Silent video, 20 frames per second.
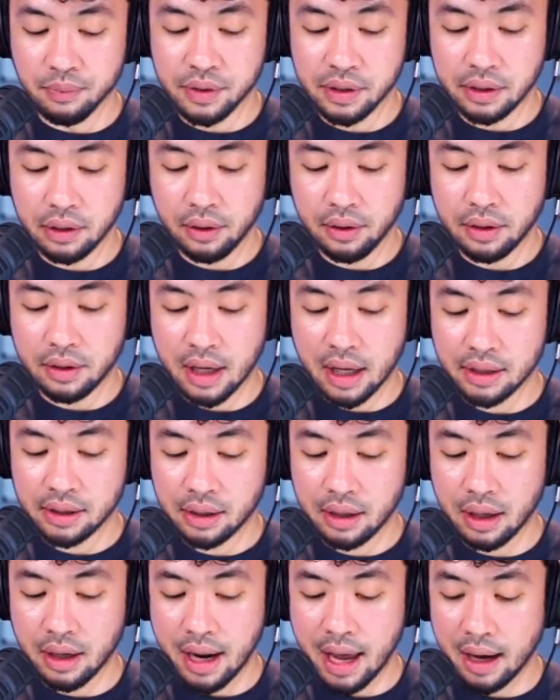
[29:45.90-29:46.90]
still
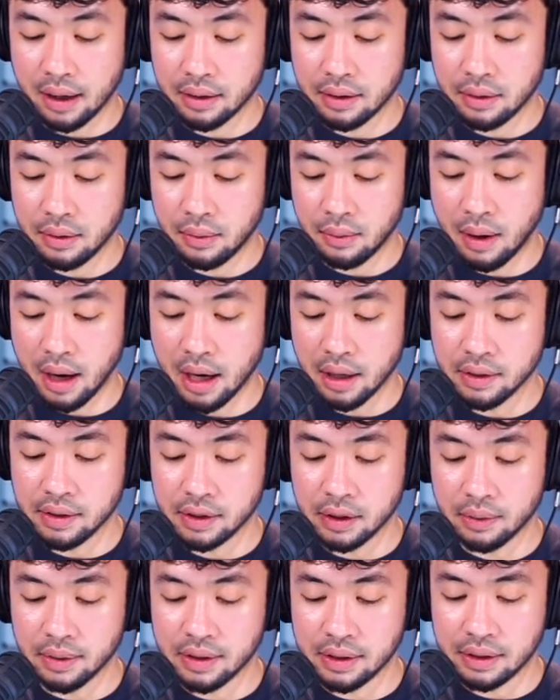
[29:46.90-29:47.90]
does connect, right?
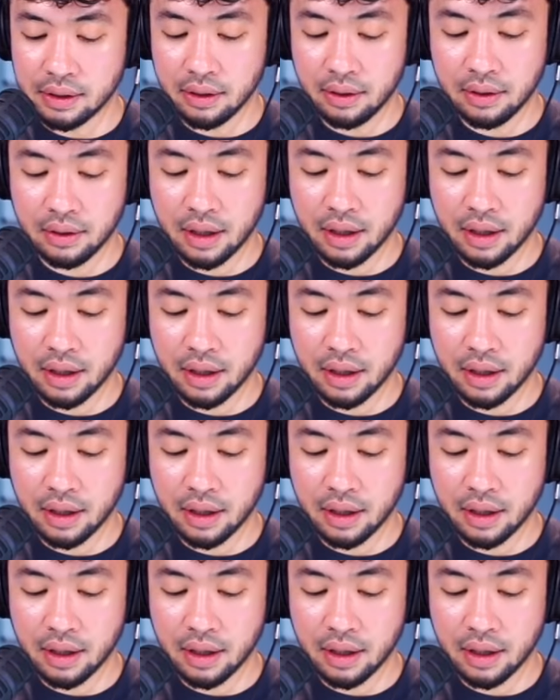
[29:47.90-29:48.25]
So it still